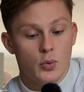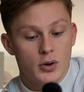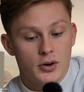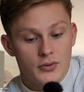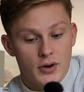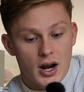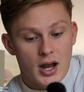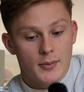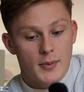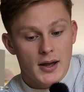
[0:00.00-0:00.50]

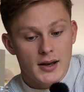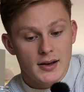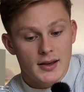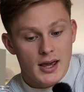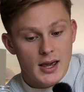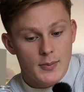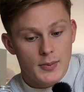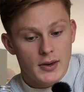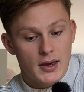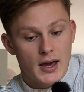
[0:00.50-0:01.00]
would recommend
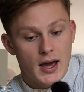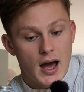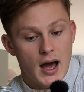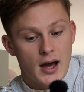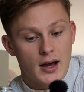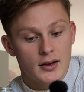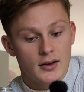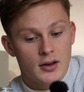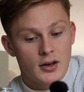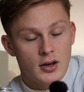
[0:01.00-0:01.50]
keeping it
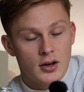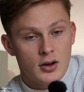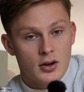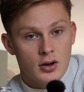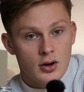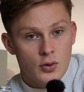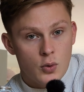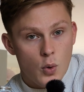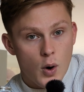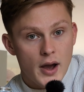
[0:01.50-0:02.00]
at
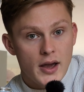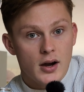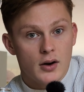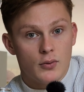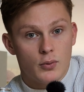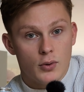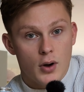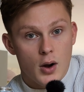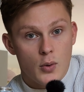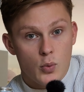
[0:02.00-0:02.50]
quite
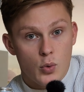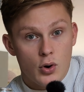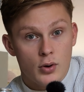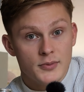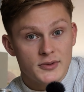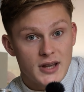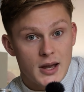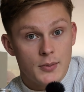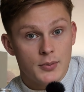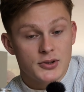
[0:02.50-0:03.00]
a
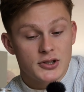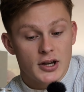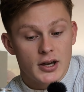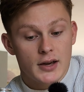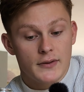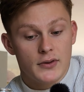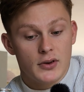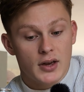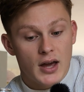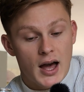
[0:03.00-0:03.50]
warm temperature
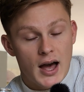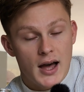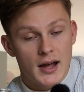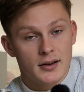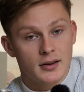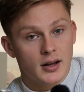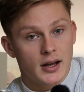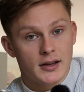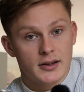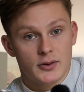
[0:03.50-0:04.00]
if you
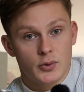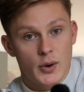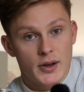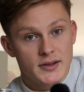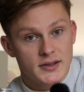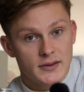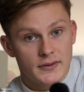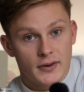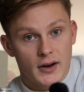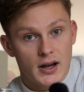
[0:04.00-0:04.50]
can, like
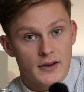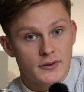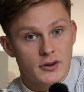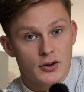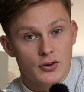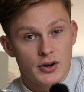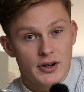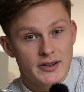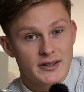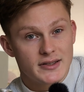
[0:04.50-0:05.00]
25
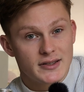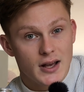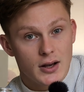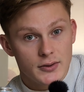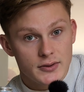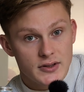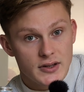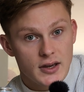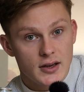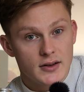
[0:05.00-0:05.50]
degrees
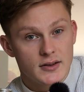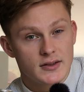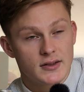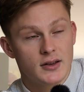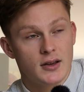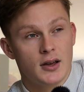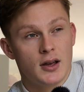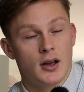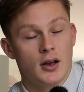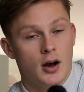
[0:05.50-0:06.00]
Celsius.
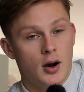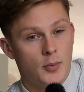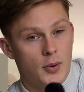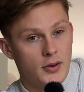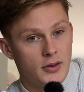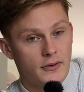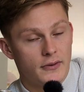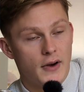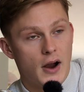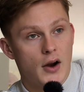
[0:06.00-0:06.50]
I'll
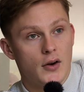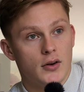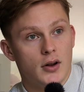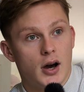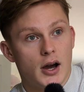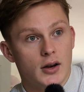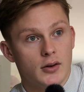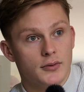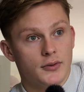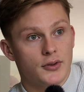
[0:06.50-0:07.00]
put the
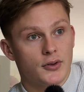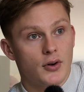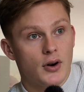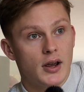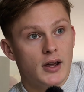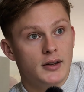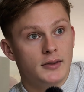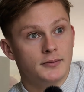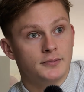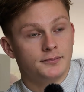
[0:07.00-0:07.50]
Fahrenheit on
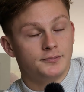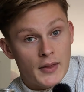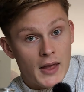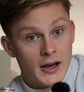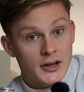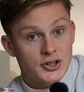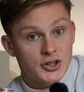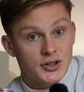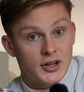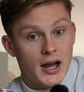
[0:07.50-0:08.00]
screen, and
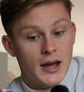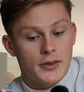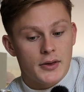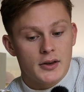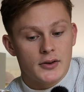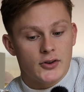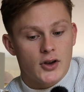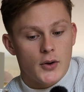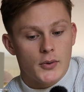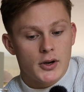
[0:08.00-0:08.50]
that should get
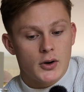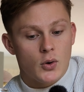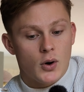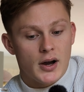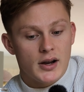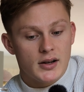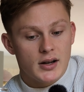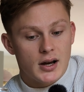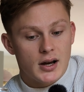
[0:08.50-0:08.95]
things going quite